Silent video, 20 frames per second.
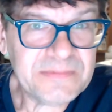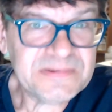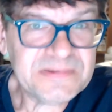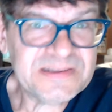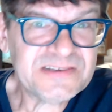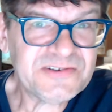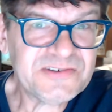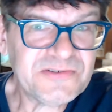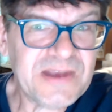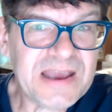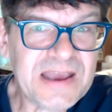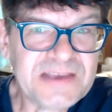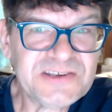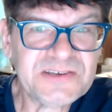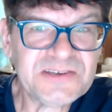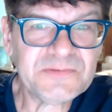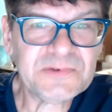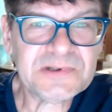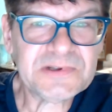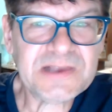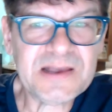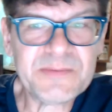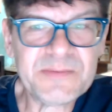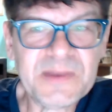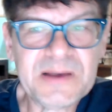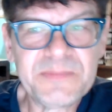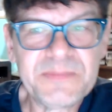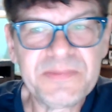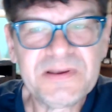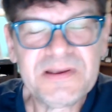A distraction will come
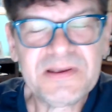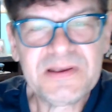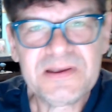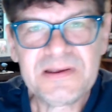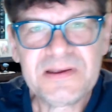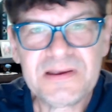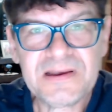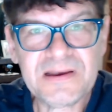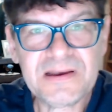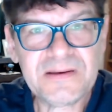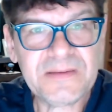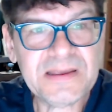up uh,